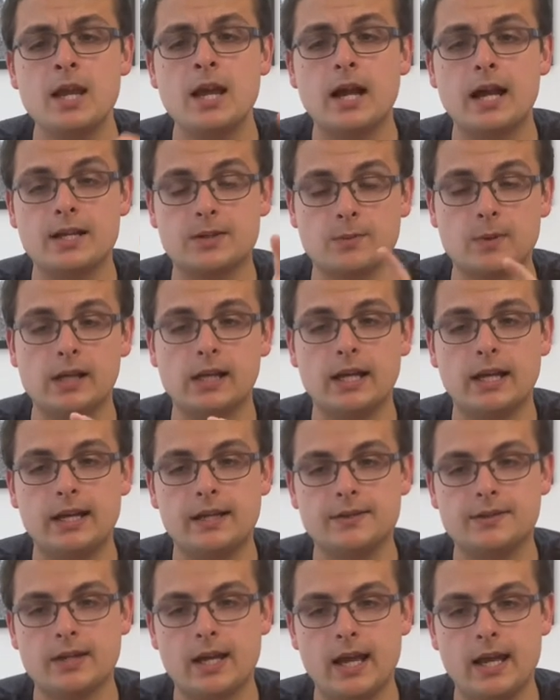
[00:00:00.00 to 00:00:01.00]
As well
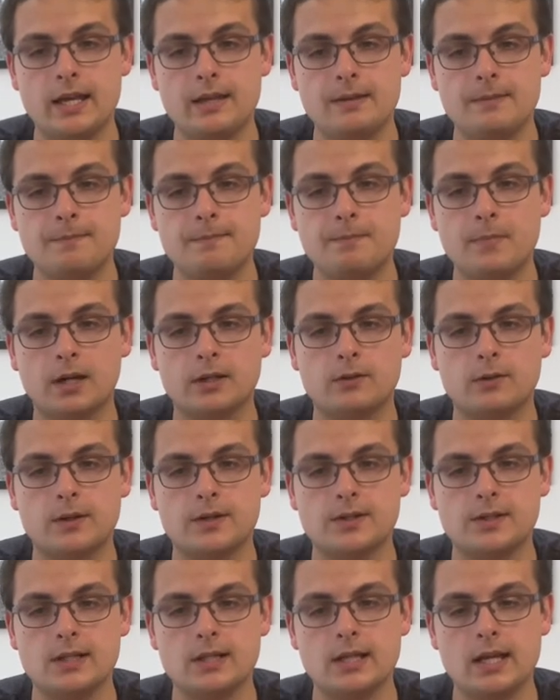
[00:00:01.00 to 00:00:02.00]
as a micro
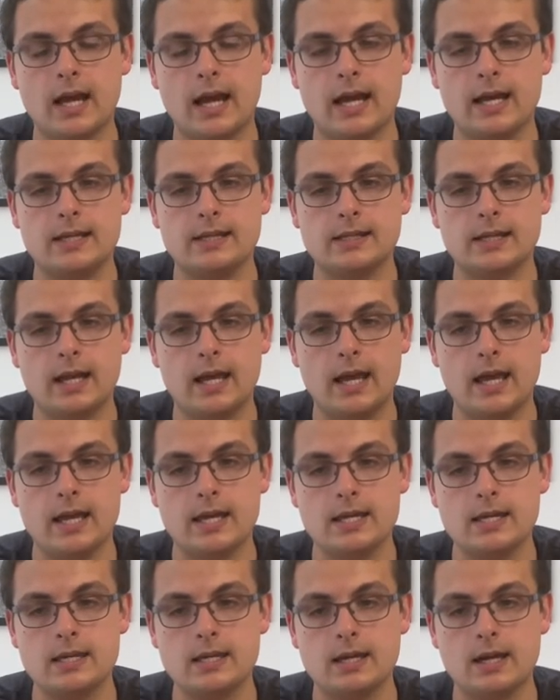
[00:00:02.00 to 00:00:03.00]
SD and
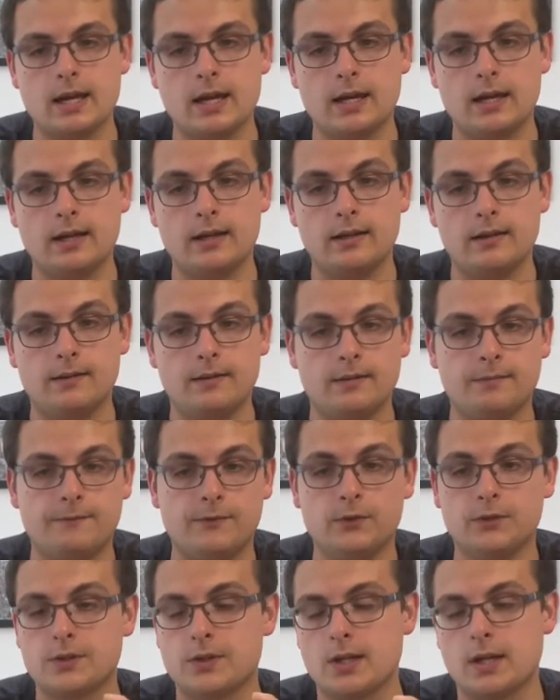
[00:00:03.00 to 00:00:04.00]
a
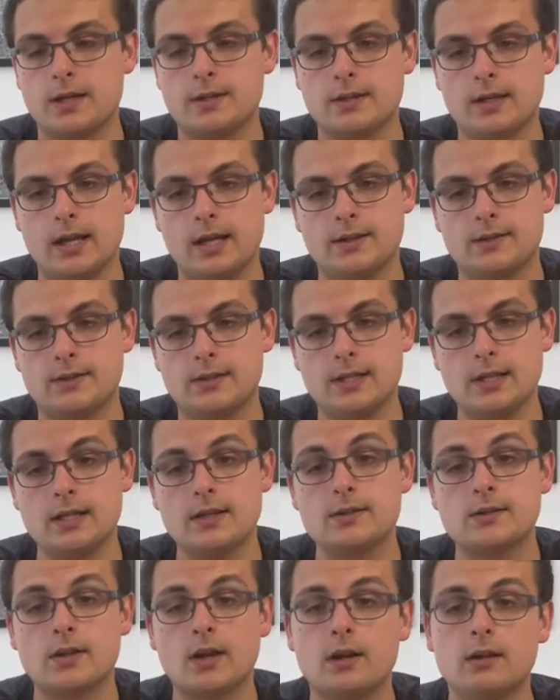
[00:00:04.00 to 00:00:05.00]
full-size
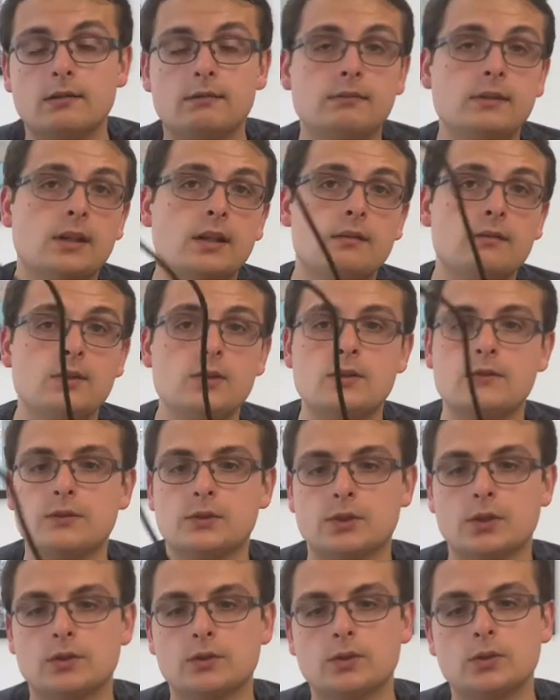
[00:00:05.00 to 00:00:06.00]
SD. So, you know,
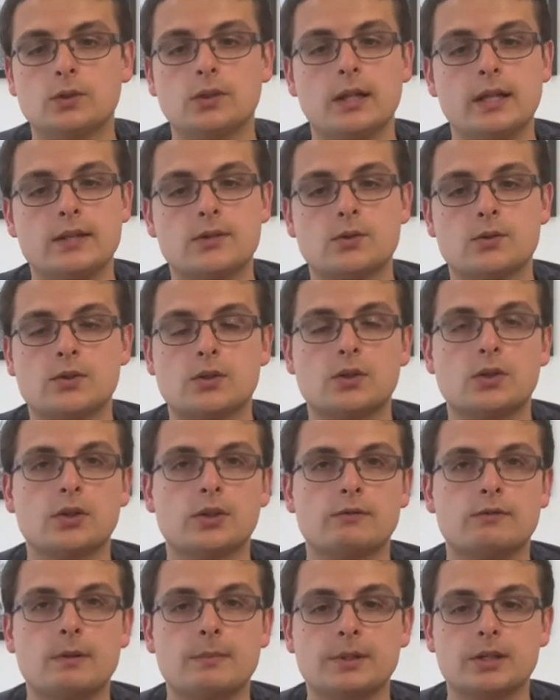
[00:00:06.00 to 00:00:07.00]
useful dongle. It's also got
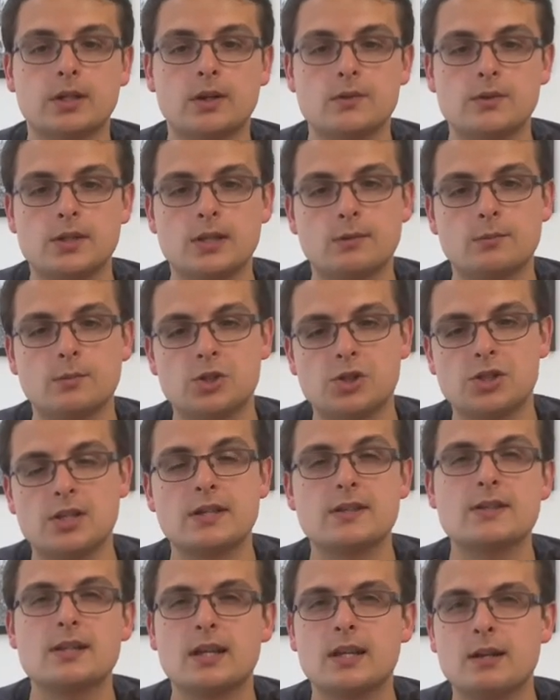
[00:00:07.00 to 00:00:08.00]
the rubber coating, which
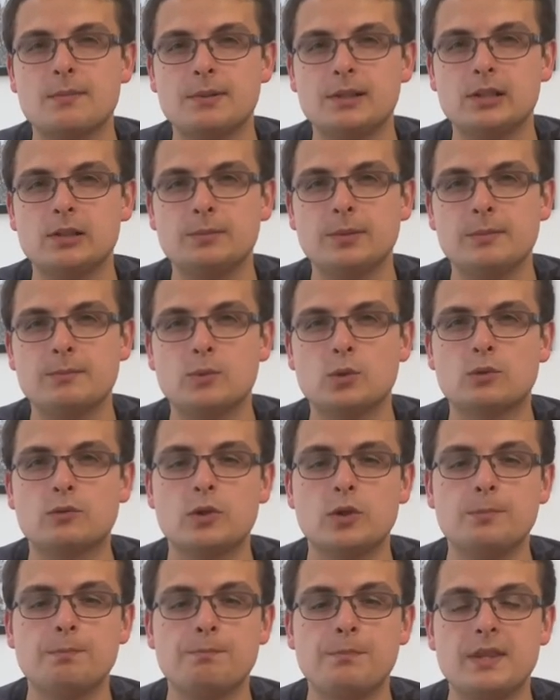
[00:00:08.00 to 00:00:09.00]
does take up a little bit more
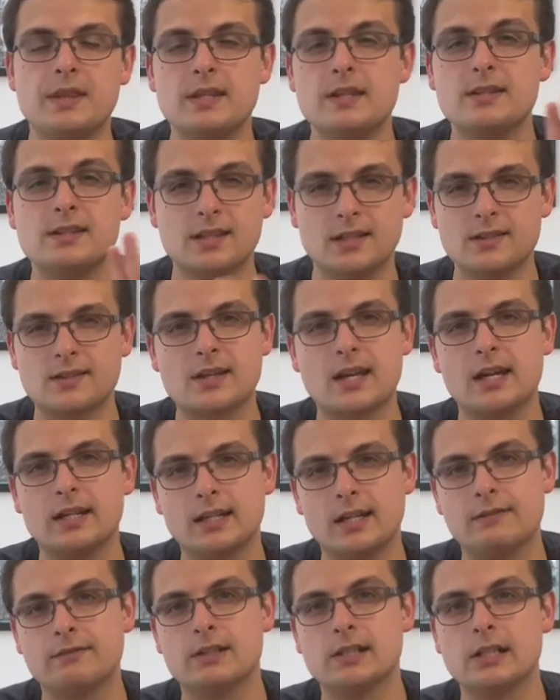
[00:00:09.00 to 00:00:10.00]
room, but these things can
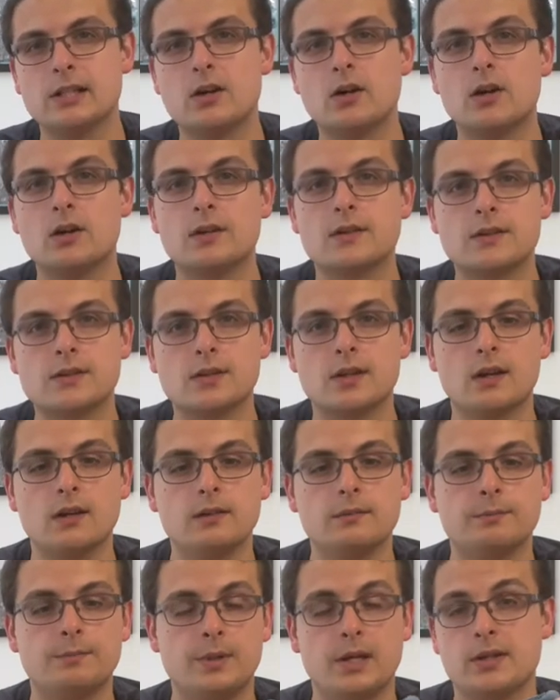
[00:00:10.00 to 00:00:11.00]
get really hot.
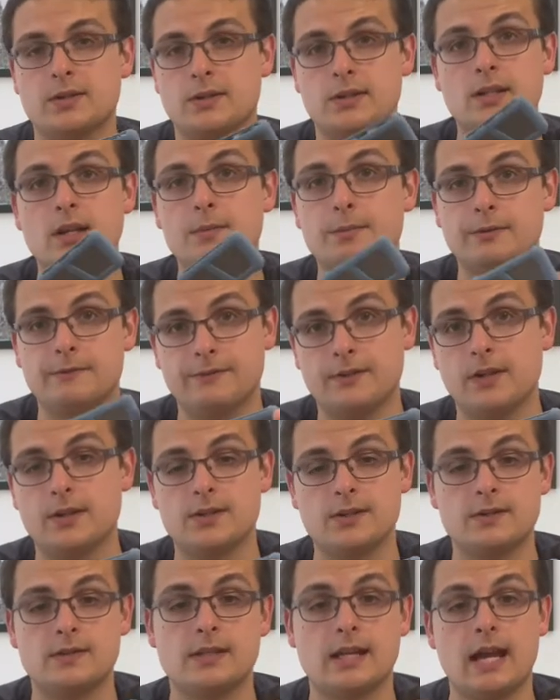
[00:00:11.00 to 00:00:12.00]
So personally, I prefer
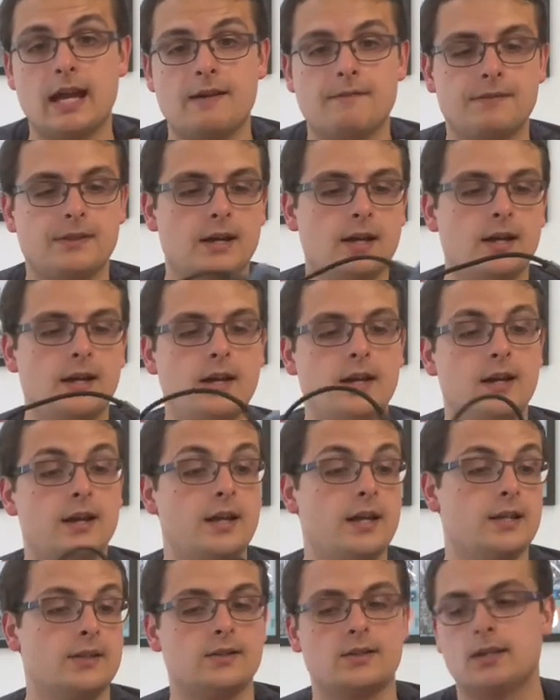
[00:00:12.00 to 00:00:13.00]
to have
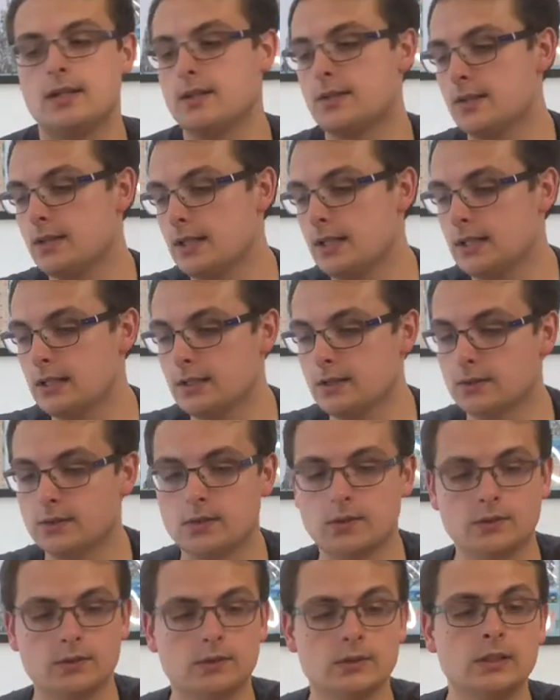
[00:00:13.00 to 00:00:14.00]
that. It's a neat little
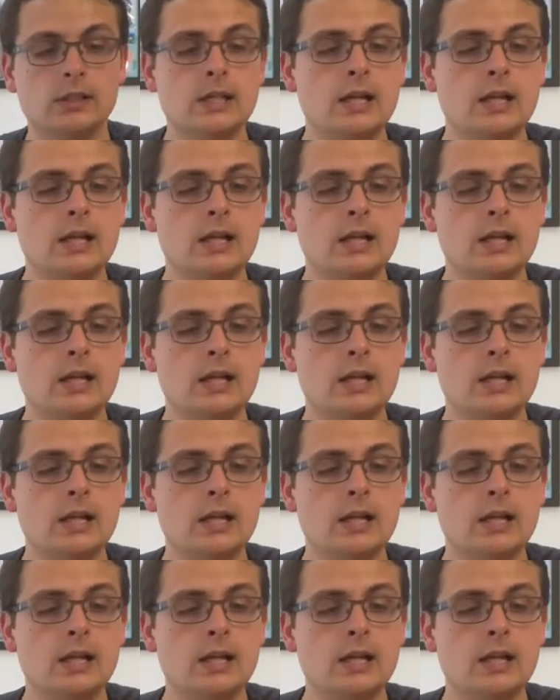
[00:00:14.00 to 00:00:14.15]
dongle.